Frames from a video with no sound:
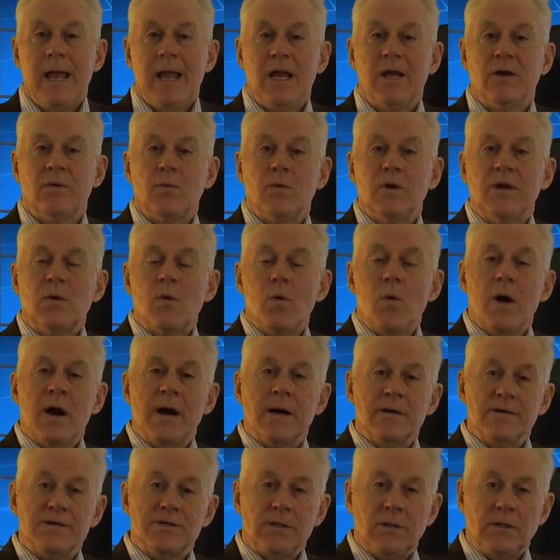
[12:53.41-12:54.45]
It
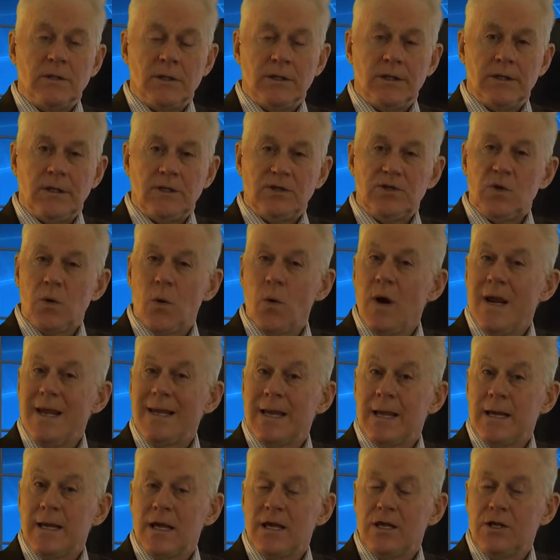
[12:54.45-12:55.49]
requires a little
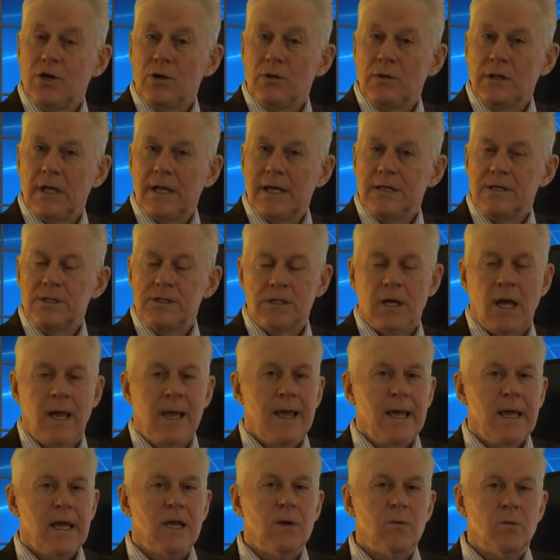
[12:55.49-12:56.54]
tweaking in your lease.
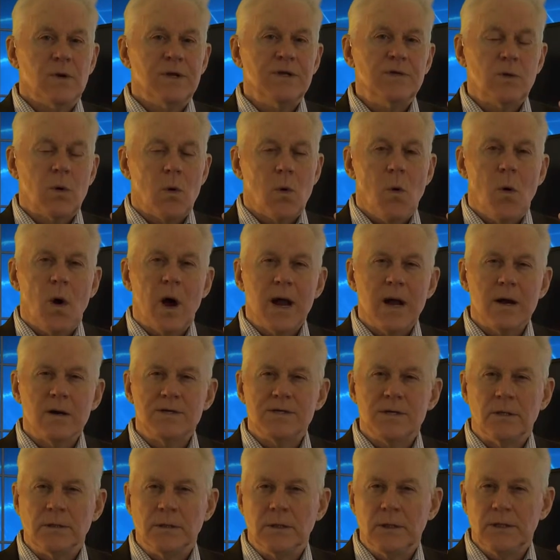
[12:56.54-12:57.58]
It
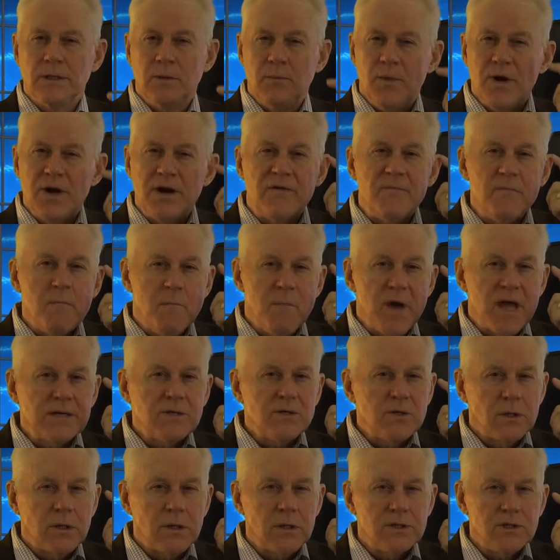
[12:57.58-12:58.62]
requires a little bit of
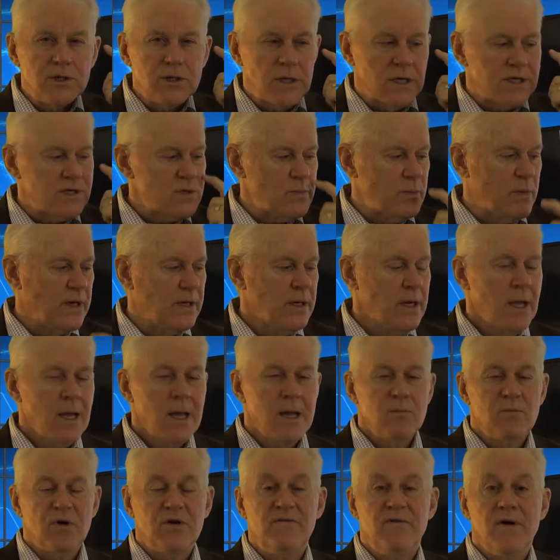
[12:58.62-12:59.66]
mental adjustment.
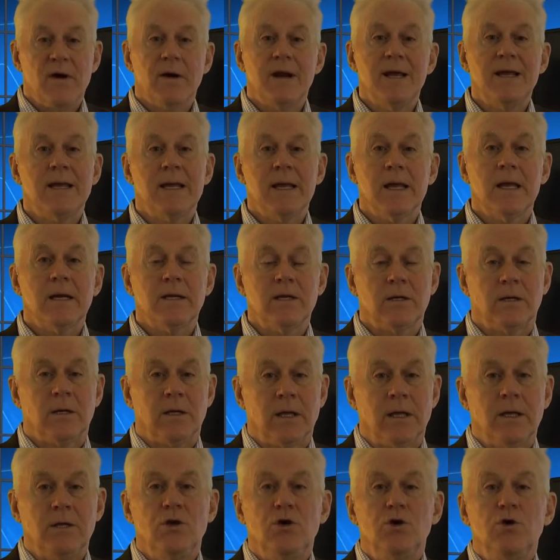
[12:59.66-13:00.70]
But very
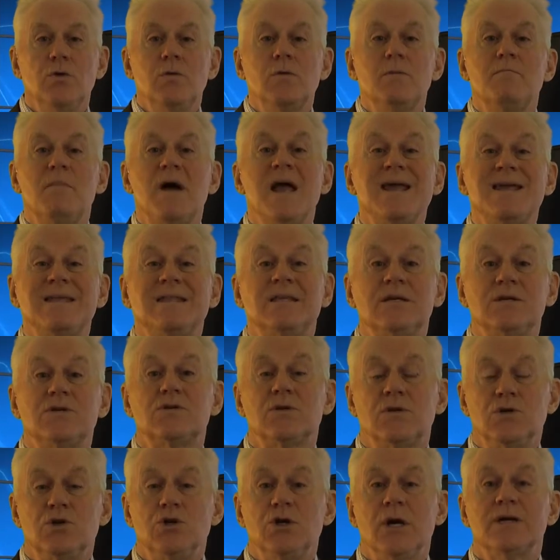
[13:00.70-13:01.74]
candidly, you make
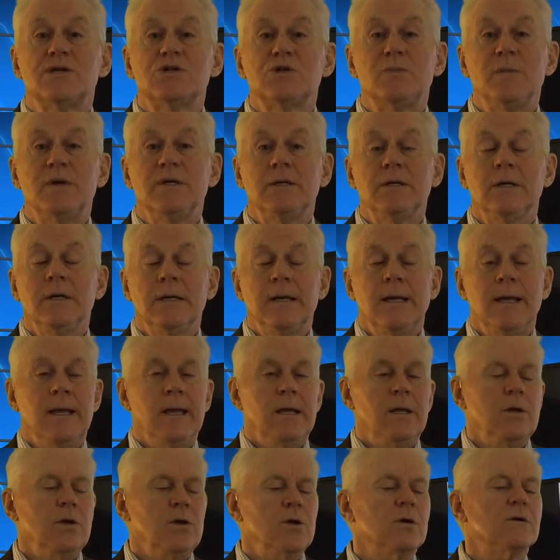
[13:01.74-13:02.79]
this adjustment,
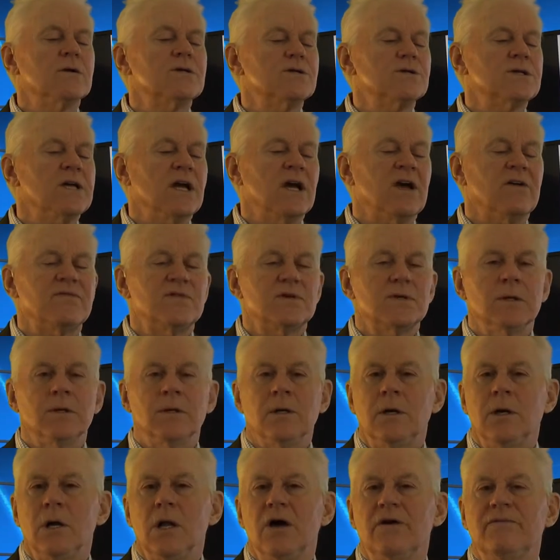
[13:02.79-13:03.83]
your staff's going
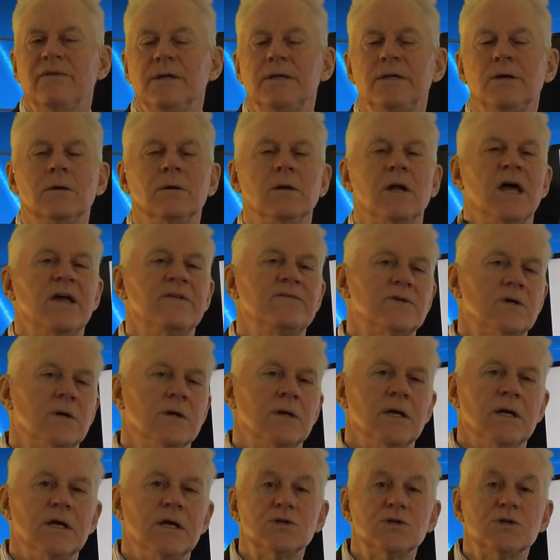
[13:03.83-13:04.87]
to love it. Your life's
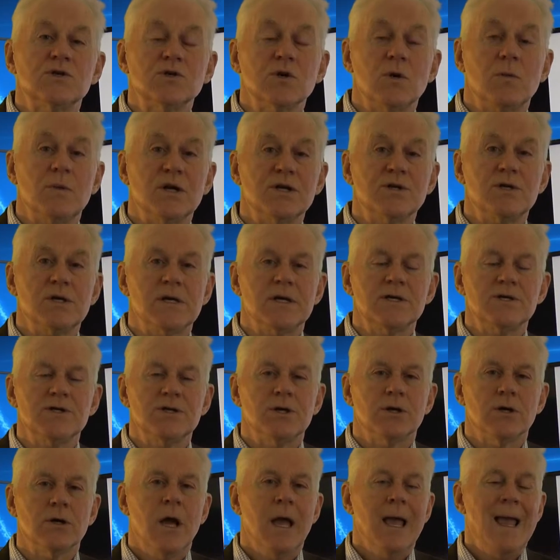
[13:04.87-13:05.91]
going so much
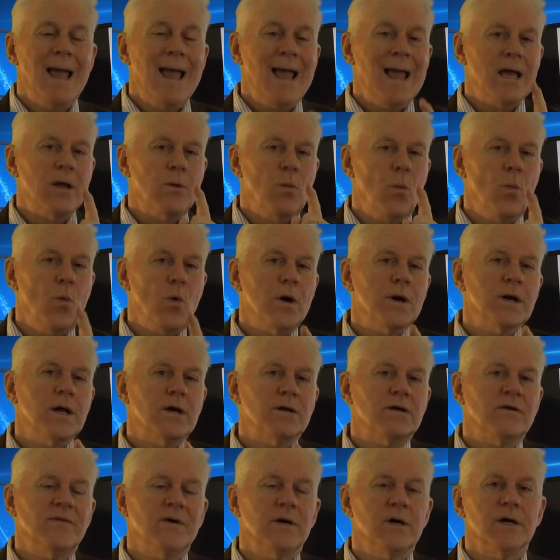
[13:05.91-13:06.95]
easier. And one
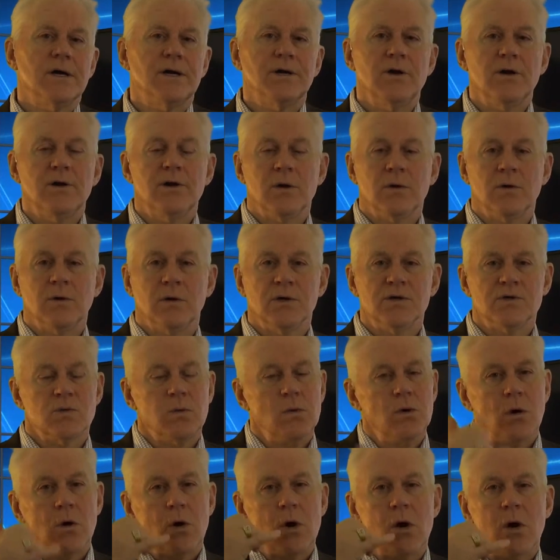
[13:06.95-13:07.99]
out of a 100 owners
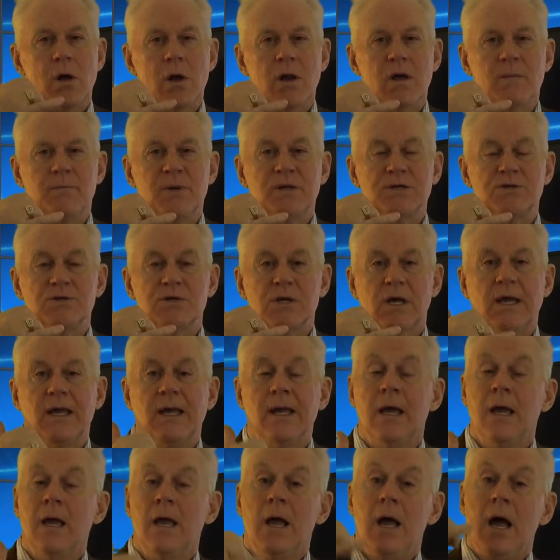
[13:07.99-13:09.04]
will call up and
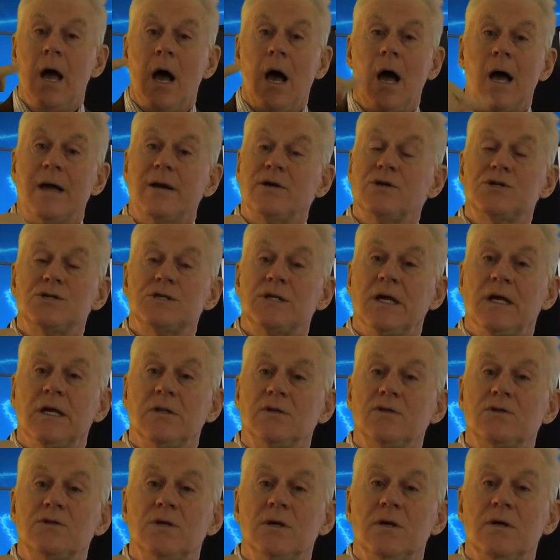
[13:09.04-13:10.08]
say, I
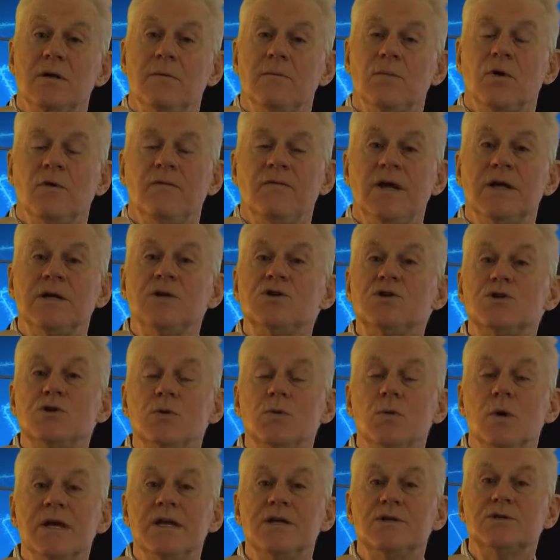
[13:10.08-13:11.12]
understand the tenant moved in
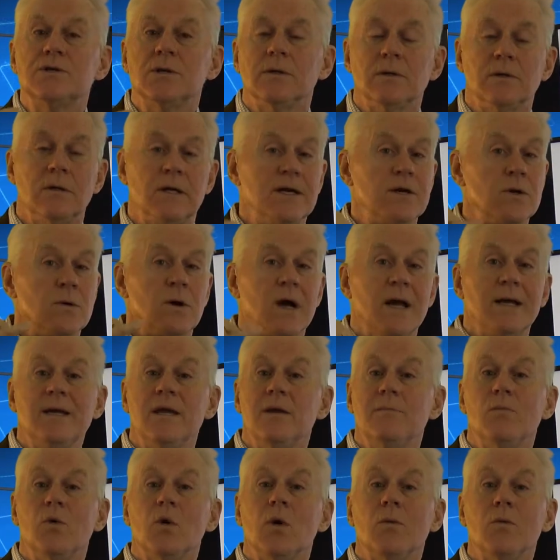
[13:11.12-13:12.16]
two weeks early. Do I
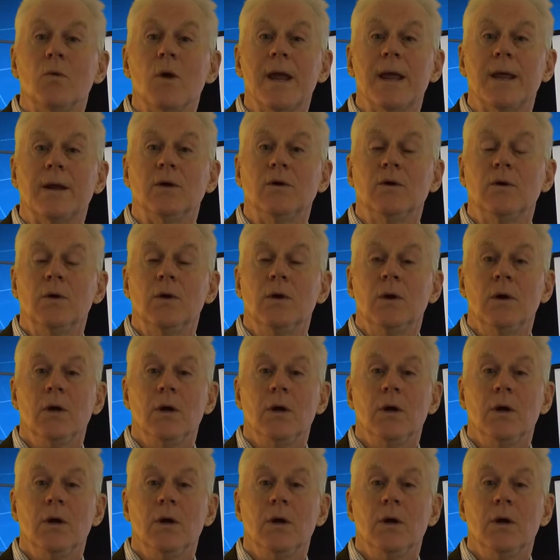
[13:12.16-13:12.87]
get more rent?